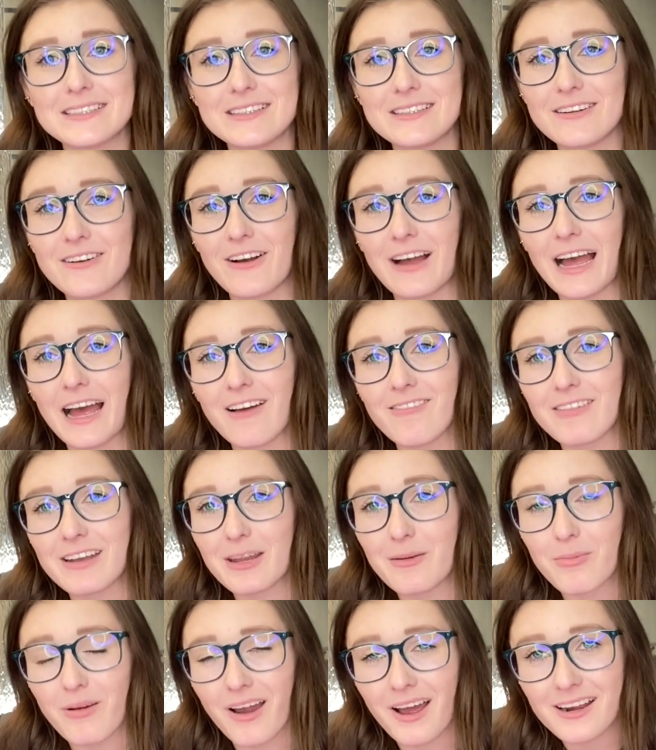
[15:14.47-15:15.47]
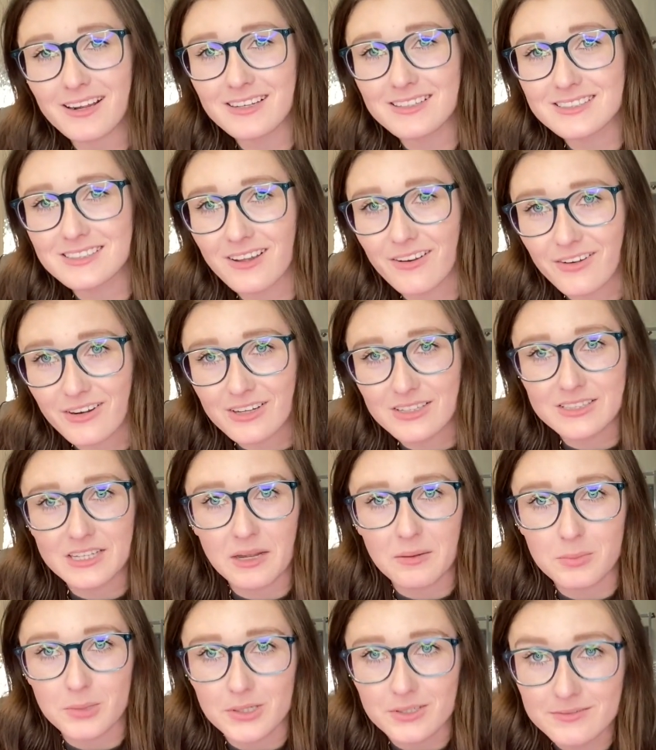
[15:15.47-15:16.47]
You don't have any products on your
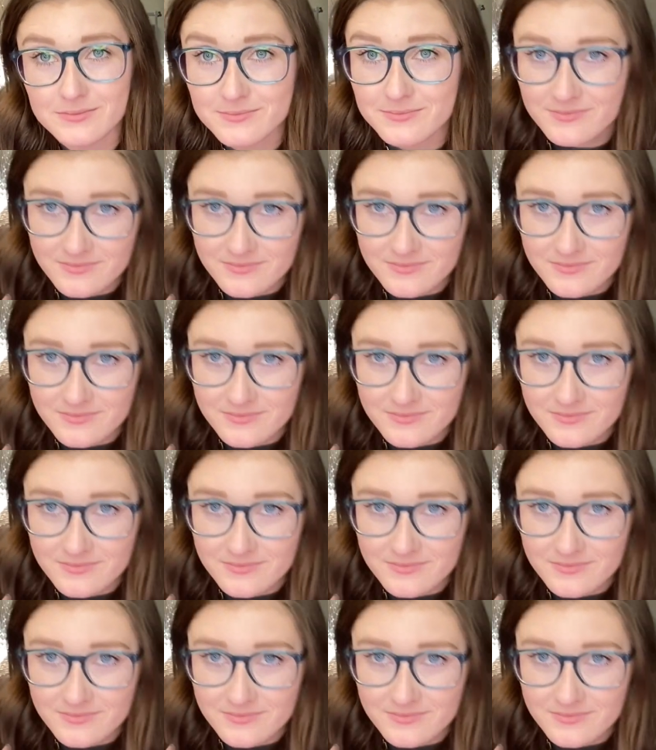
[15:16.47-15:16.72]
table.